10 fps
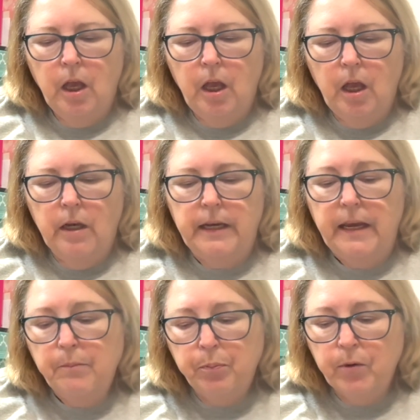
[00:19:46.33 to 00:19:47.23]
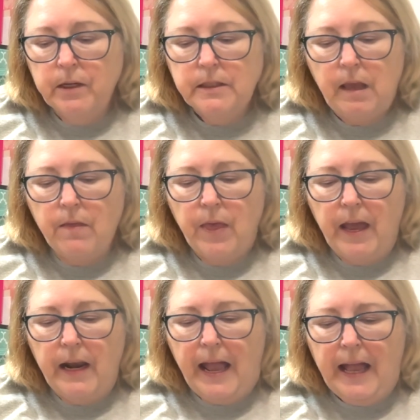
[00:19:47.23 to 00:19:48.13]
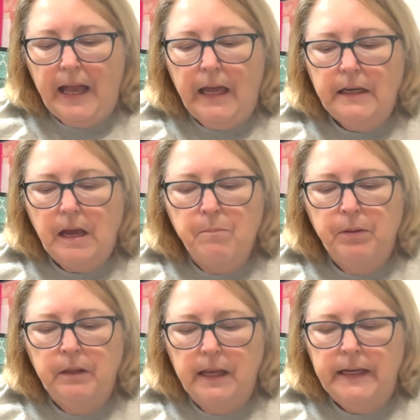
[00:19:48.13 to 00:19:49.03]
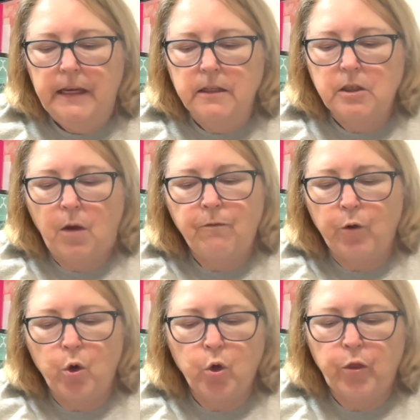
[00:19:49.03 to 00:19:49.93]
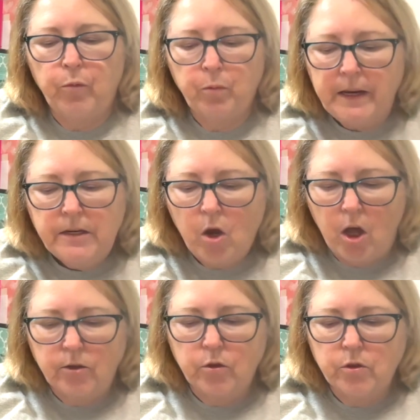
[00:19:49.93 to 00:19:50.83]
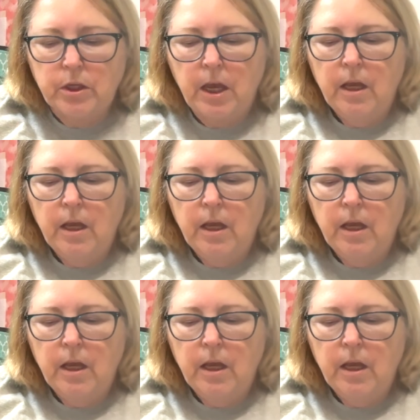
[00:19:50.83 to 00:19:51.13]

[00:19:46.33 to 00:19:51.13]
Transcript: an empress that had plans for her 3 daughters